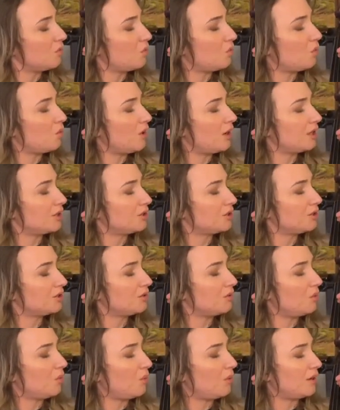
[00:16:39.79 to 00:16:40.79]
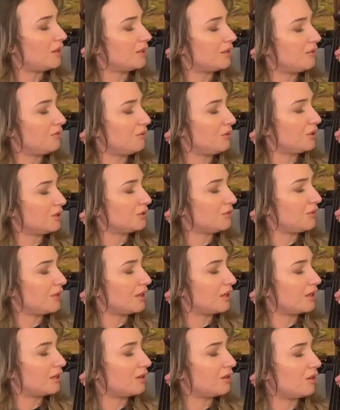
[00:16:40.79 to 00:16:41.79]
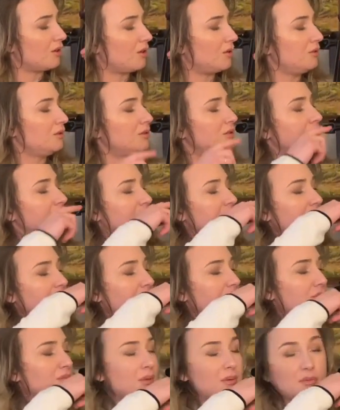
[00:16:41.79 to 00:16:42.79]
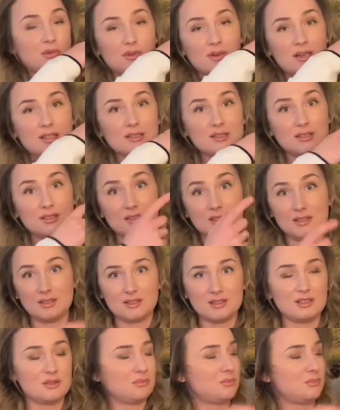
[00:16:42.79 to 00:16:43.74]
watch where the first finger goes, just to memorize the distance